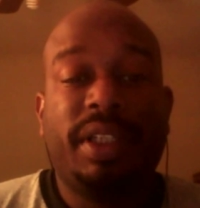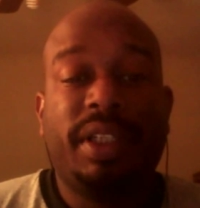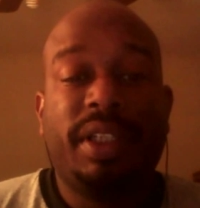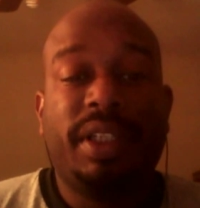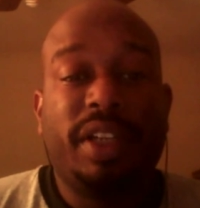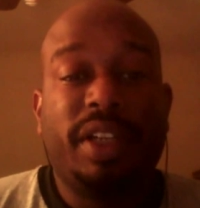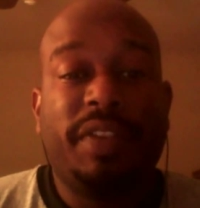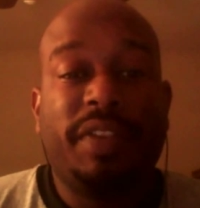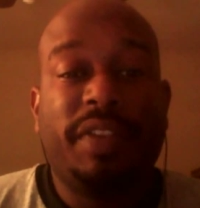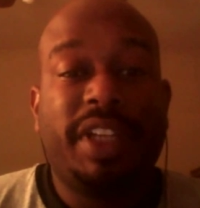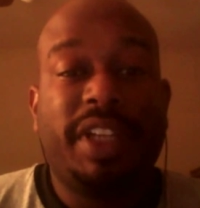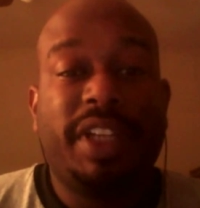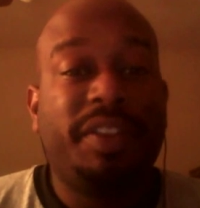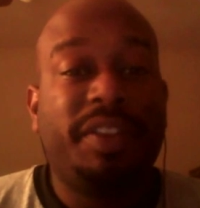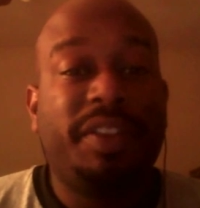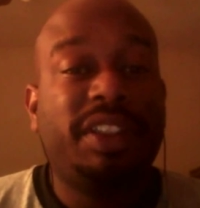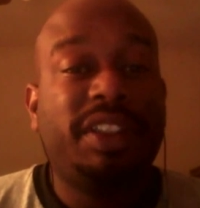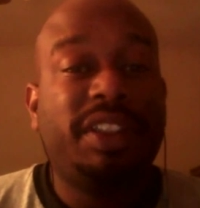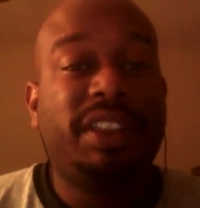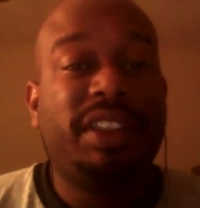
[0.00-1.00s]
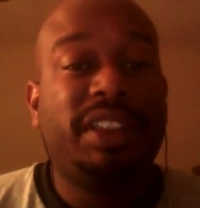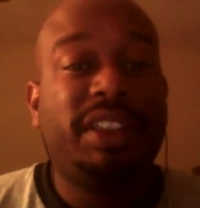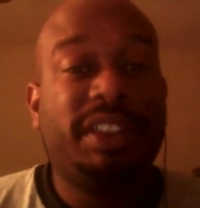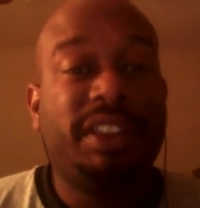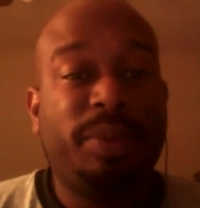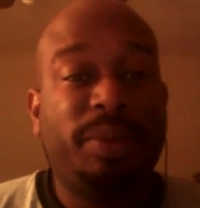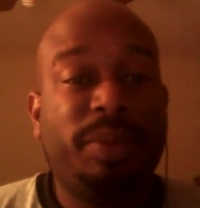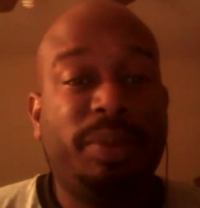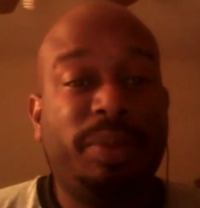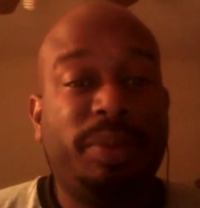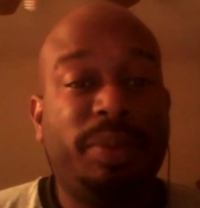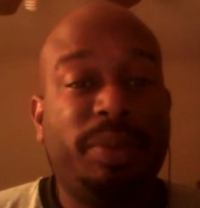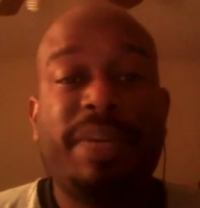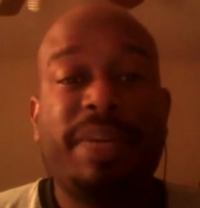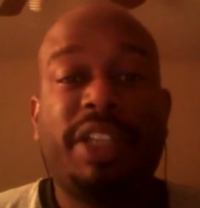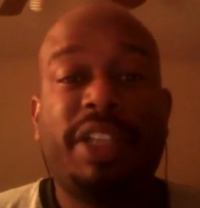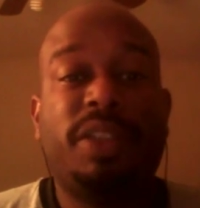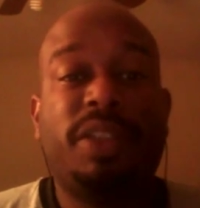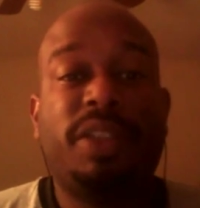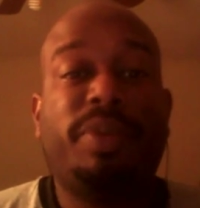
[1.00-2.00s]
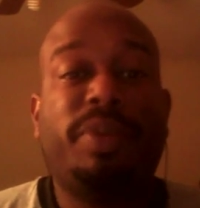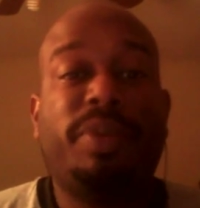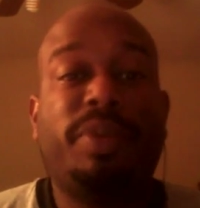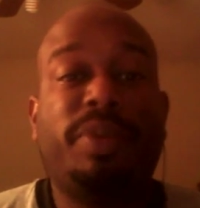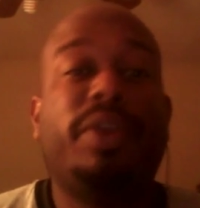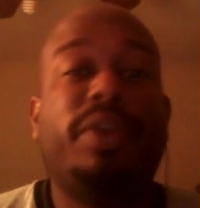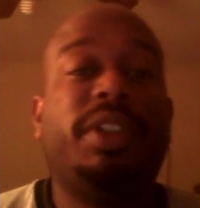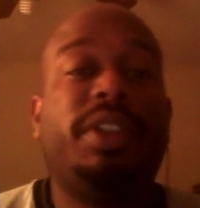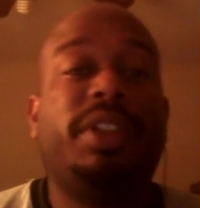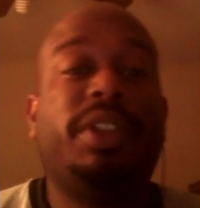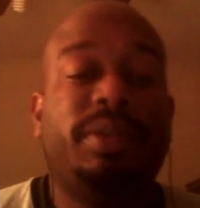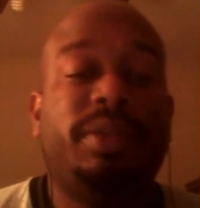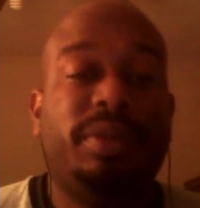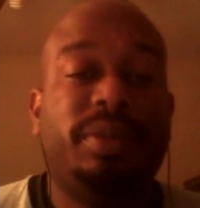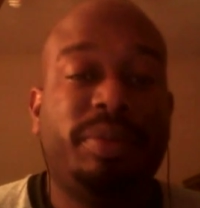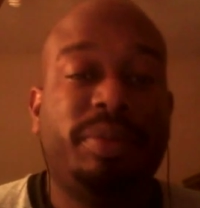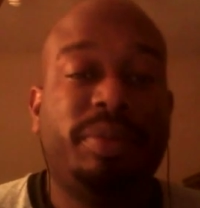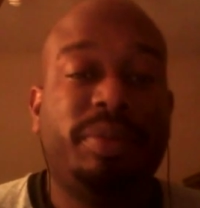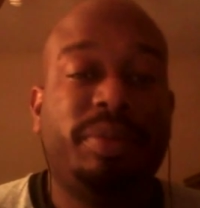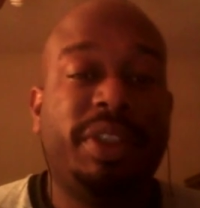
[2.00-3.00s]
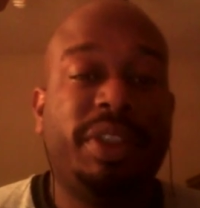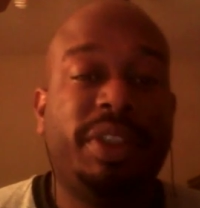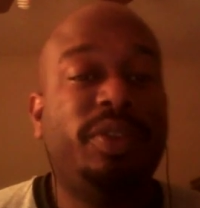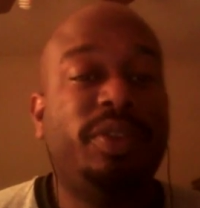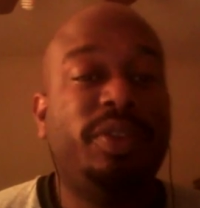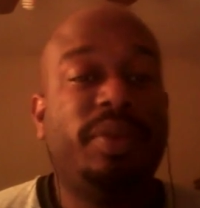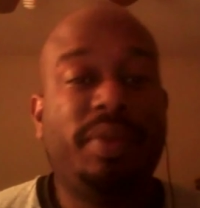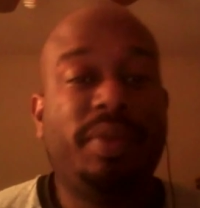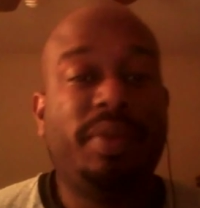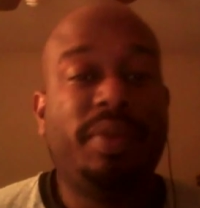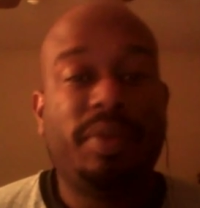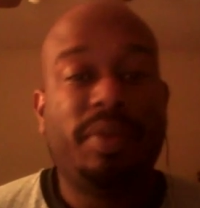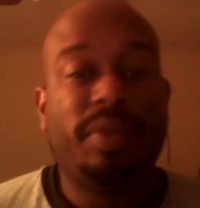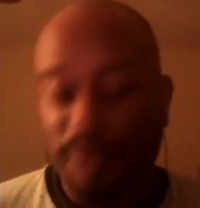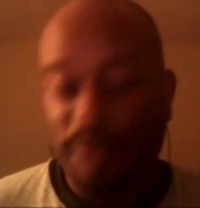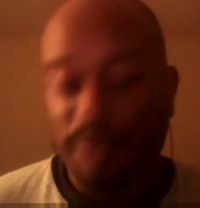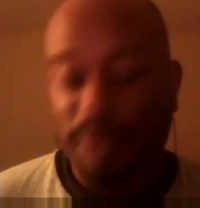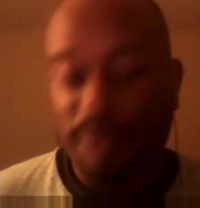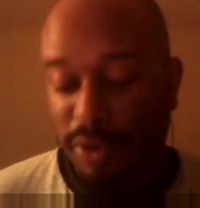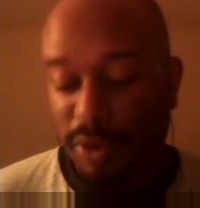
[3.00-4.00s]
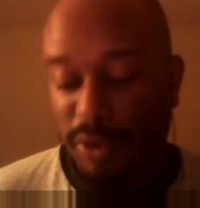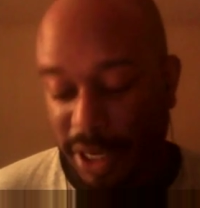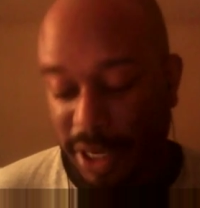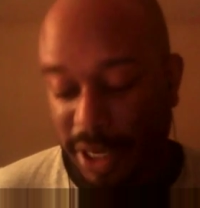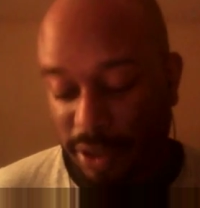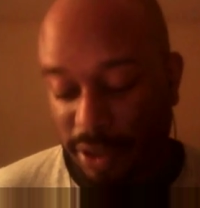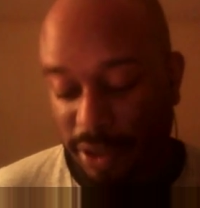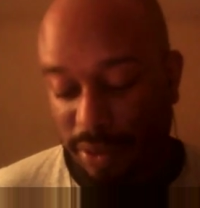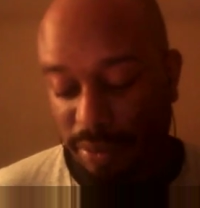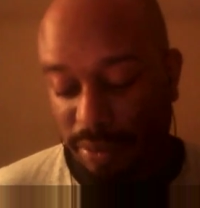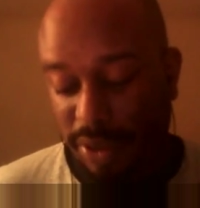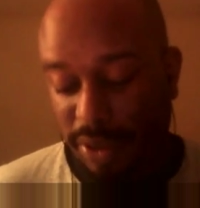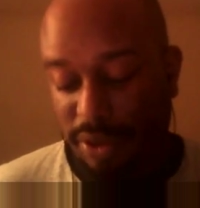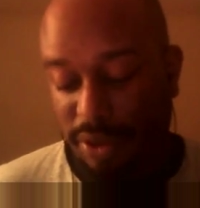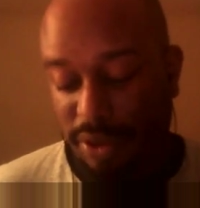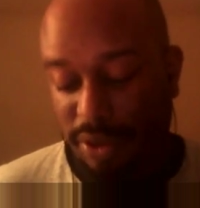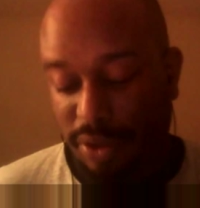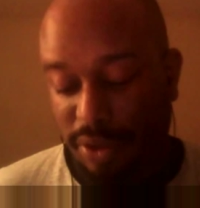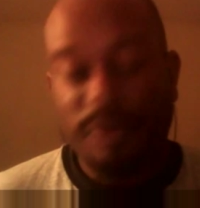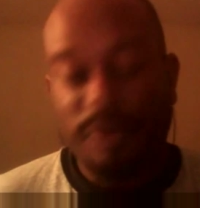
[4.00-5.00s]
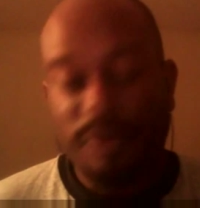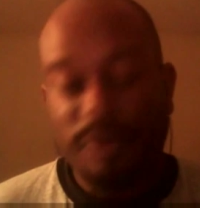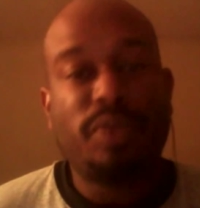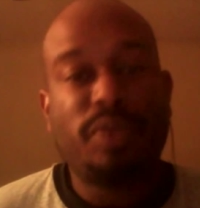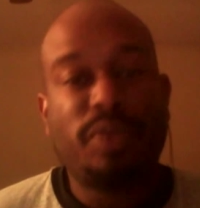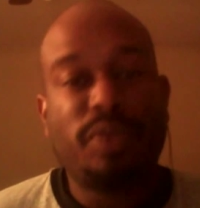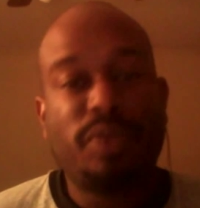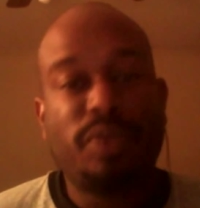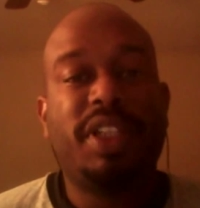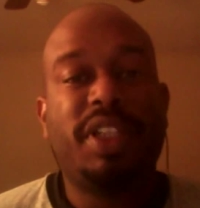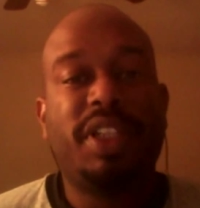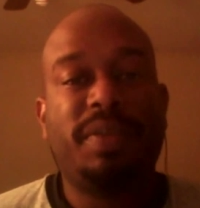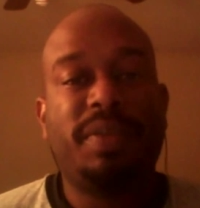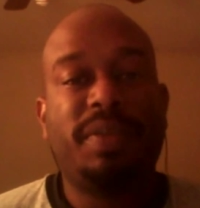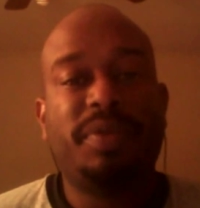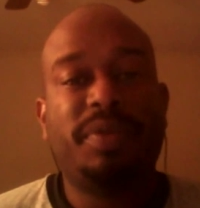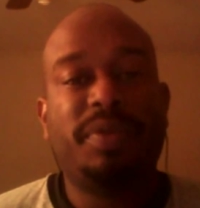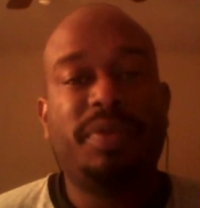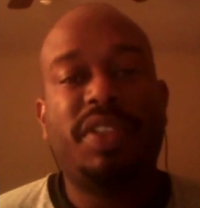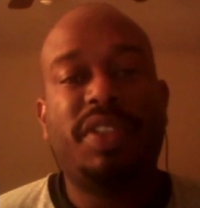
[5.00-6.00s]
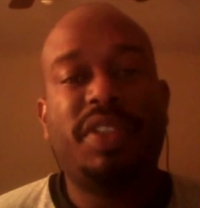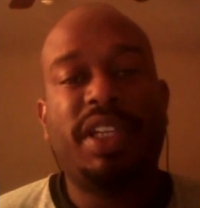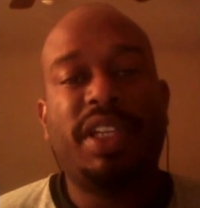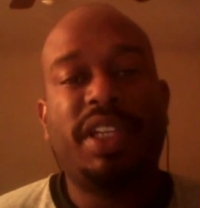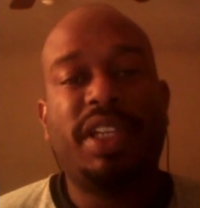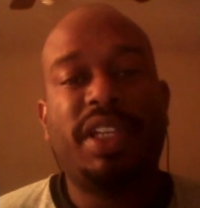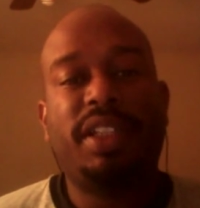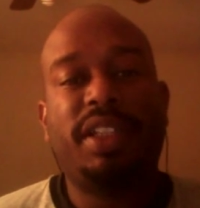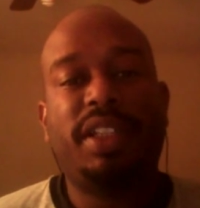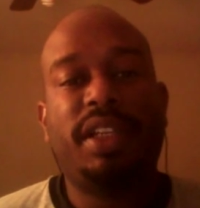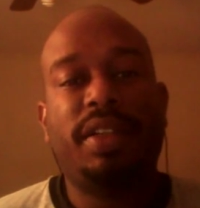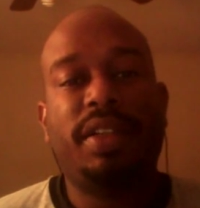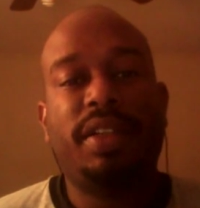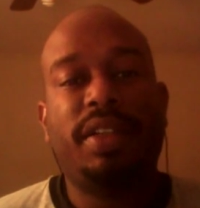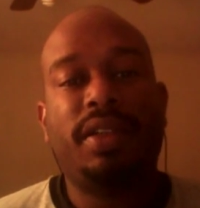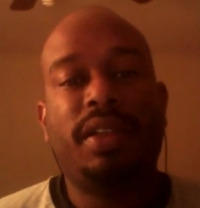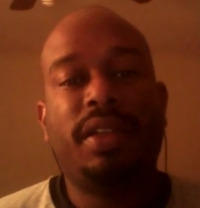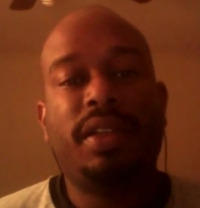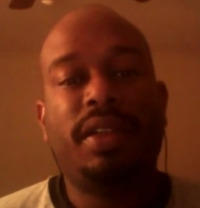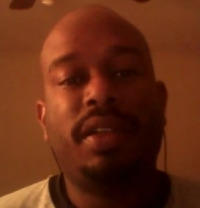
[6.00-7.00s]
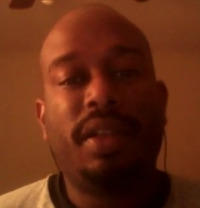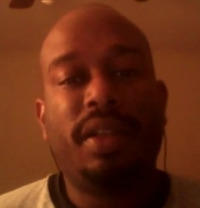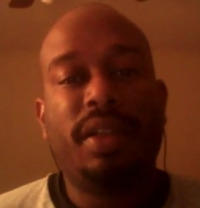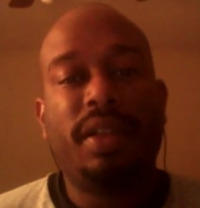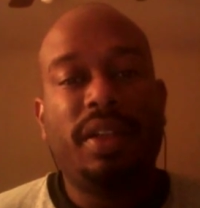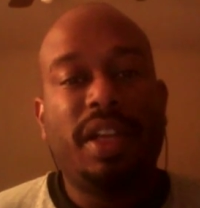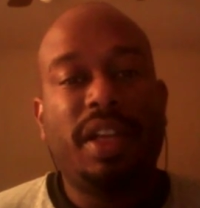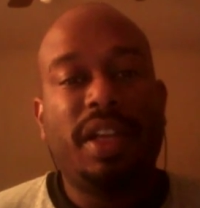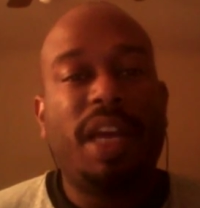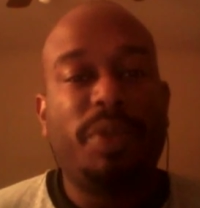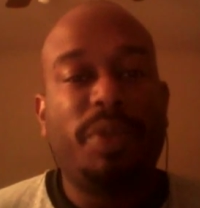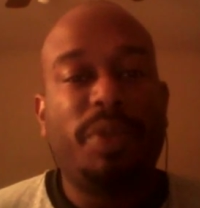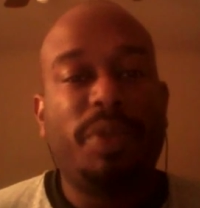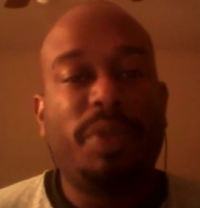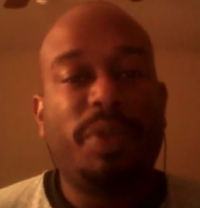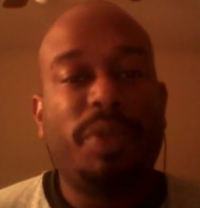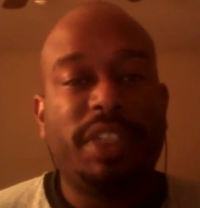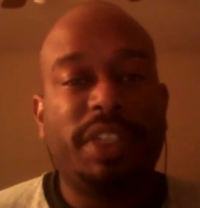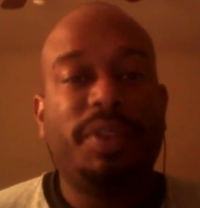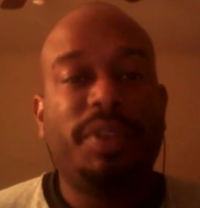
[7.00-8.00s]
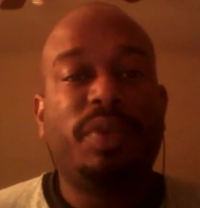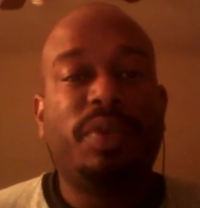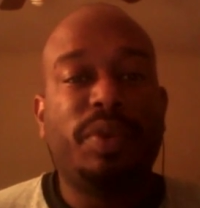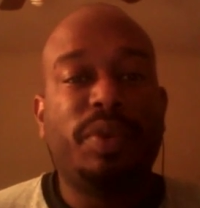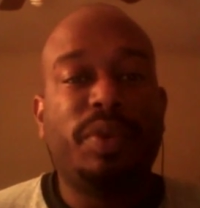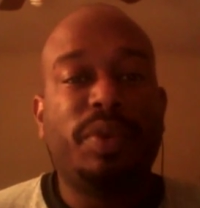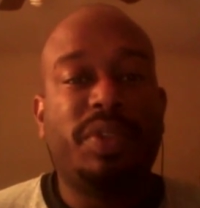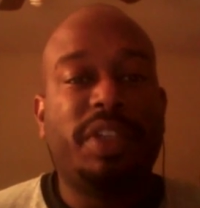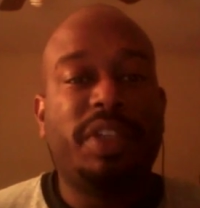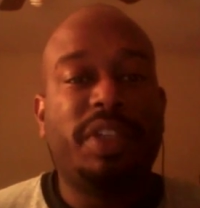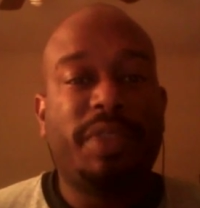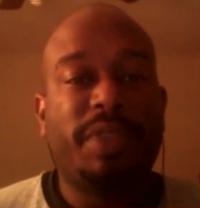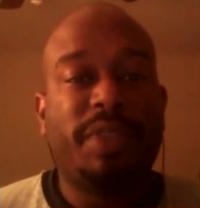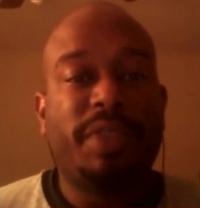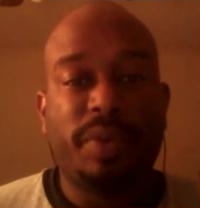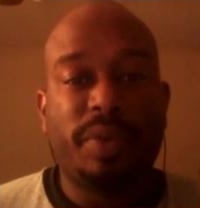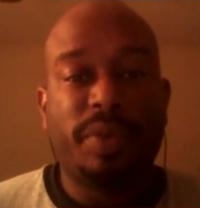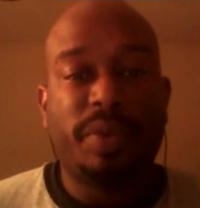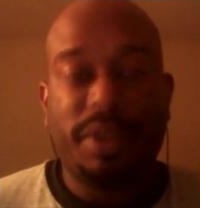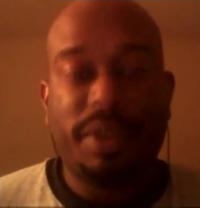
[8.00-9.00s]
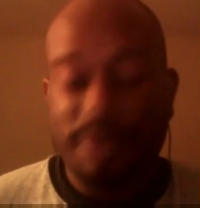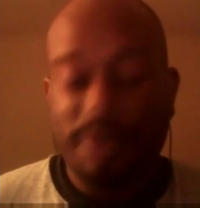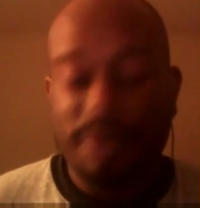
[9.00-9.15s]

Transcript: If they have any sense, they'll put this match up early. But first match, Big Show versus Rusev inside the cage. I'm going to give you Rusev as your winner.